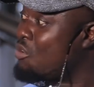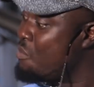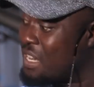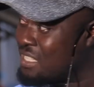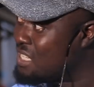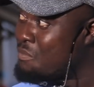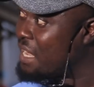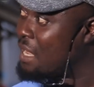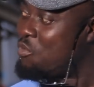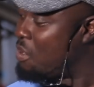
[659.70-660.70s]
groom it dim
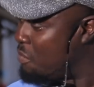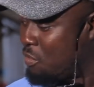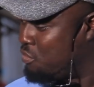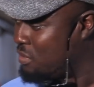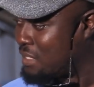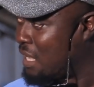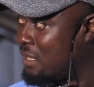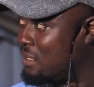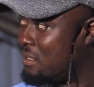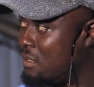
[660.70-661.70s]
my mama brutal.
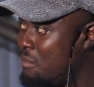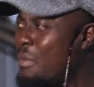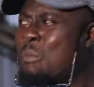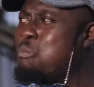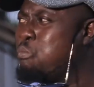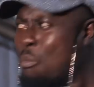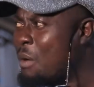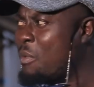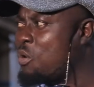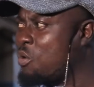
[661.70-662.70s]
Me puma mo